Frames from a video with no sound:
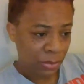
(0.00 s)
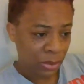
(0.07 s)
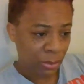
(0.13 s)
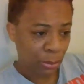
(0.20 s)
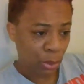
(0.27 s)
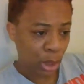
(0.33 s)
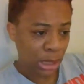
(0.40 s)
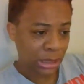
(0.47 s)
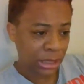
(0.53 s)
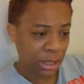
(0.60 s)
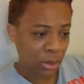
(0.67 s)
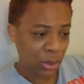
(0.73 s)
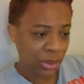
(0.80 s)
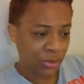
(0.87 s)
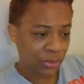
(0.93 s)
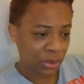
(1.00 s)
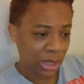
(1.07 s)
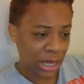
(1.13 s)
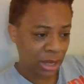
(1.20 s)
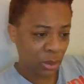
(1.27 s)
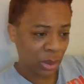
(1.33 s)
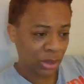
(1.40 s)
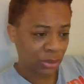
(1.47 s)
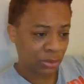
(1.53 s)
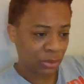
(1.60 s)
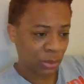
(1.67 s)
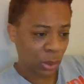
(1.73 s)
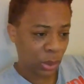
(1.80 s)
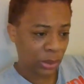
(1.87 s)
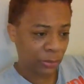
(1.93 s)
The boy said you went through a lot. You went through
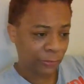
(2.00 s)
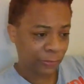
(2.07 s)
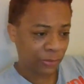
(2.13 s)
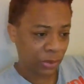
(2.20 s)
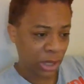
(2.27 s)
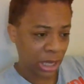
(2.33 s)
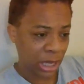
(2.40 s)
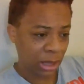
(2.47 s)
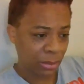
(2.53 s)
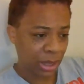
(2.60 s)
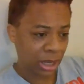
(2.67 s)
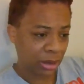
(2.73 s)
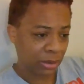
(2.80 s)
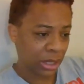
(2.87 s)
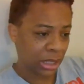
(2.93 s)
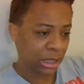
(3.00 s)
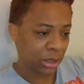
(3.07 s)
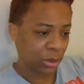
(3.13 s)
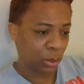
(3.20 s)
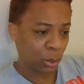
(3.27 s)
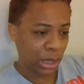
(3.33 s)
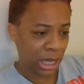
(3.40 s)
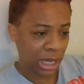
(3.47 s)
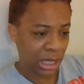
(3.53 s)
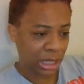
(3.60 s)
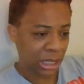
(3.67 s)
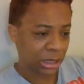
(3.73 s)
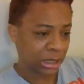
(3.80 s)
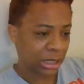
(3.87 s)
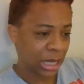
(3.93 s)
the Hail Mary. Didn't make.
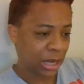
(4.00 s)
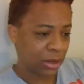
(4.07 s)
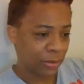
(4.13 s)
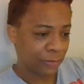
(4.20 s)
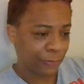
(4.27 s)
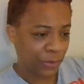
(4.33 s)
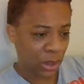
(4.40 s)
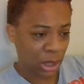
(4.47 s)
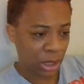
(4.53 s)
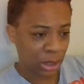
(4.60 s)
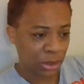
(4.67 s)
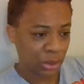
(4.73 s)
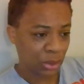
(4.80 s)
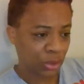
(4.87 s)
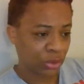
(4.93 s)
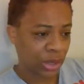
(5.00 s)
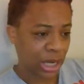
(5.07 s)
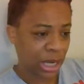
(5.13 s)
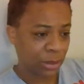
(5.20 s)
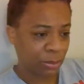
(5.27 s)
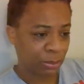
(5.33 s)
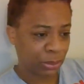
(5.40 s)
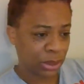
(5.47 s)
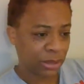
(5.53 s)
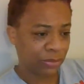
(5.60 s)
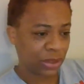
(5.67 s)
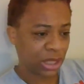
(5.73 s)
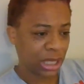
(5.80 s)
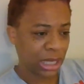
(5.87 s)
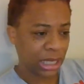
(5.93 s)
It's not your fault. You tried. Put
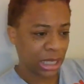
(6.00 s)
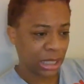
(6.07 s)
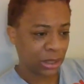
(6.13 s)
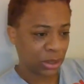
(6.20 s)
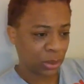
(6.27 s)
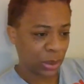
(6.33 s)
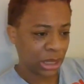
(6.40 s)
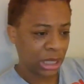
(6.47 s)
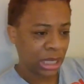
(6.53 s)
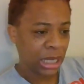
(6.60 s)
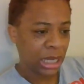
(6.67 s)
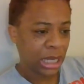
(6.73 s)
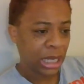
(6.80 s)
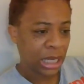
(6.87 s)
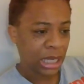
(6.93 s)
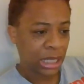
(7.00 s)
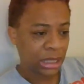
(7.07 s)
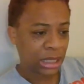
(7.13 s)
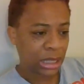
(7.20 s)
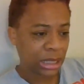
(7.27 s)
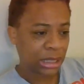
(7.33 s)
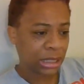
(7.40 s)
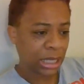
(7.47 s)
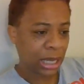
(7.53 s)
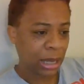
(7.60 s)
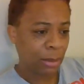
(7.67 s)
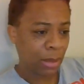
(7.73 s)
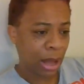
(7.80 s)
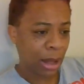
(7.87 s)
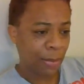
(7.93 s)
everything into it. He did the
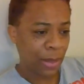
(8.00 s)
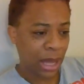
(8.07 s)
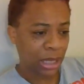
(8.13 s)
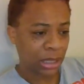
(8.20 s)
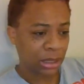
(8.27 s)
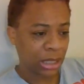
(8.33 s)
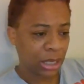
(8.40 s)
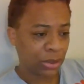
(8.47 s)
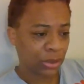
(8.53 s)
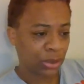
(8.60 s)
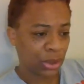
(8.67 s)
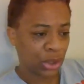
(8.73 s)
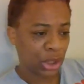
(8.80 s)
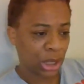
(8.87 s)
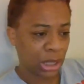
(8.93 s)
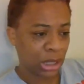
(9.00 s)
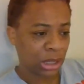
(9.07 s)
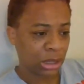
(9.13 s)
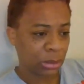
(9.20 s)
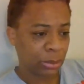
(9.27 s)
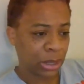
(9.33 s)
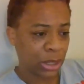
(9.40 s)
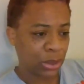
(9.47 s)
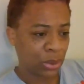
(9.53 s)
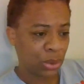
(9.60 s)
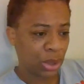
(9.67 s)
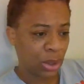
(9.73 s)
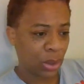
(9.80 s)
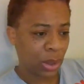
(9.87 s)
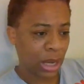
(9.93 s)
same. I'm not here to judge, but you
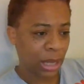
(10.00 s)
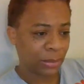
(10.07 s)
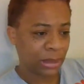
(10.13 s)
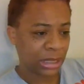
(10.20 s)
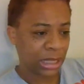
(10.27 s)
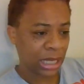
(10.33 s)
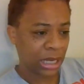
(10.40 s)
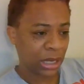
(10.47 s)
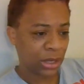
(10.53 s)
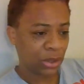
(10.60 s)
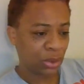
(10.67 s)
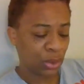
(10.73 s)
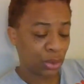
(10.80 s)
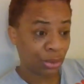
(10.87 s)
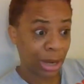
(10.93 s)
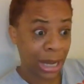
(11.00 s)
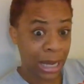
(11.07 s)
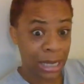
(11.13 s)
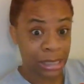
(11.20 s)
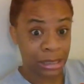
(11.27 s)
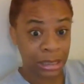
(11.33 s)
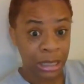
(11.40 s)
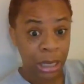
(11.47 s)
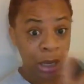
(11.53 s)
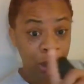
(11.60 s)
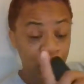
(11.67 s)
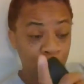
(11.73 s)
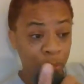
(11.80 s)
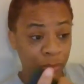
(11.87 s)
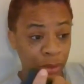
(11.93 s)
know I'm saying you tried.
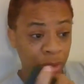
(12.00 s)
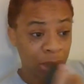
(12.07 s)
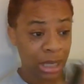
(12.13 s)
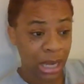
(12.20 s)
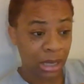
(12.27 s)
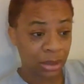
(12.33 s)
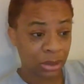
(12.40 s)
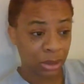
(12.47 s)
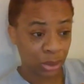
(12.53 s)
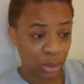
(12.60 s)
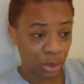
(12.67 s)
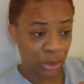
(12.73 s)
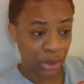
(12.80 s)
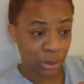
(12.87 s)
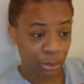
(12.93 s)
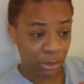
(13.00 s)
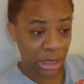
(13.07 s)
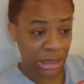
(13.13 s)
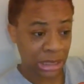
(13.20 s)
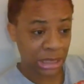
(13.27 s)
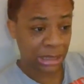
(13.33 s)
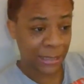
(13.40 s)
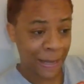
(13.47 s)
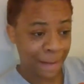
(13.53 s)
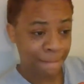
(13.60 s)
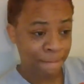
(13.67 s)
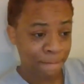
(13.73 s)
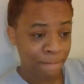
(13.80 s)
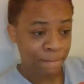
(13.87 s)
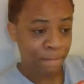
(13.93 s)
Go over to Galos Couture. She breaks this down.